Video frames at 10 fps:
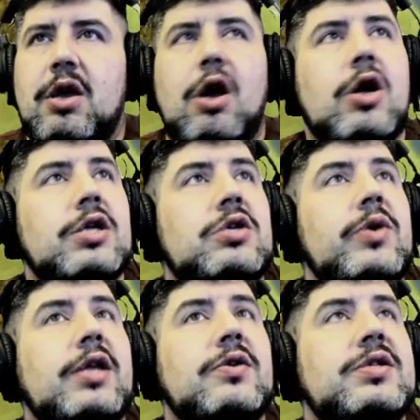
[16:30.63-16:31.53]
Alright, so we
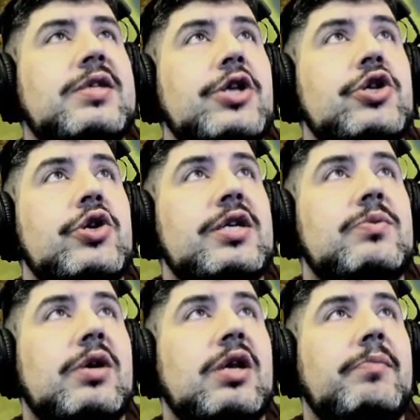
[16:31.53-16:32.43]
got those dead trees.
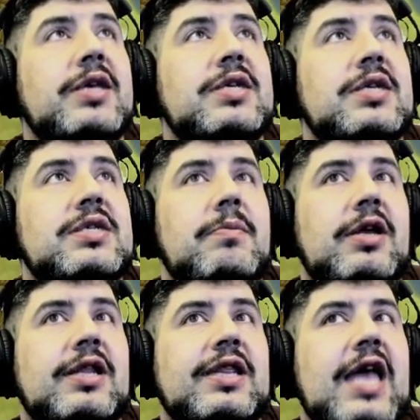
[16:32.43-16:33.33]
We're going to mix in some
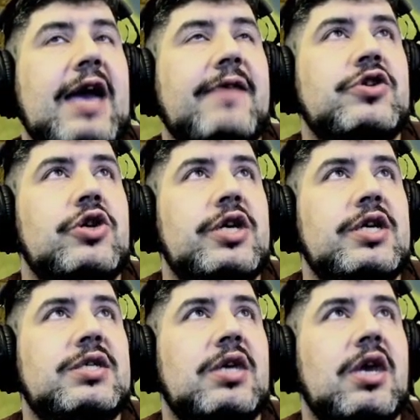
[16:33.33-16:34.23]
alive
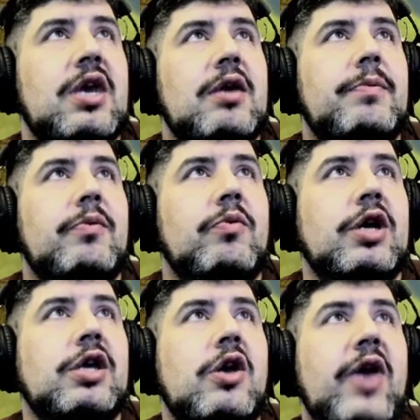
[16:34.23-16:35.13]
trees, but we're
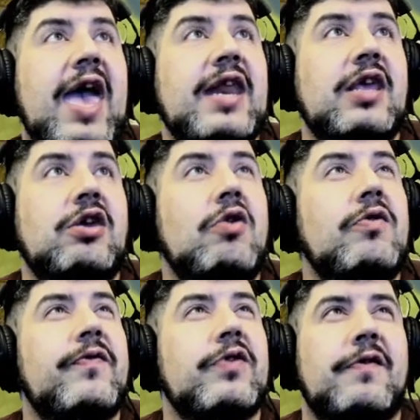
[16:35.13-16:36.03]
going to go ahead and go
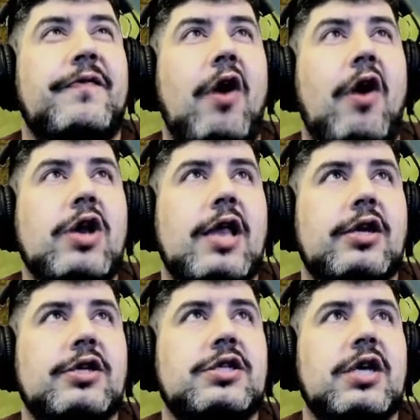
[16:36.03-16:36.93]
for the fall
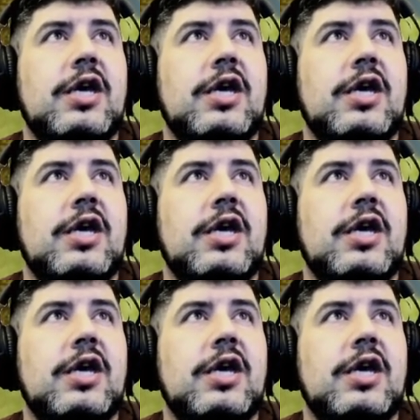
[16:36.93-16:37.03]
colors,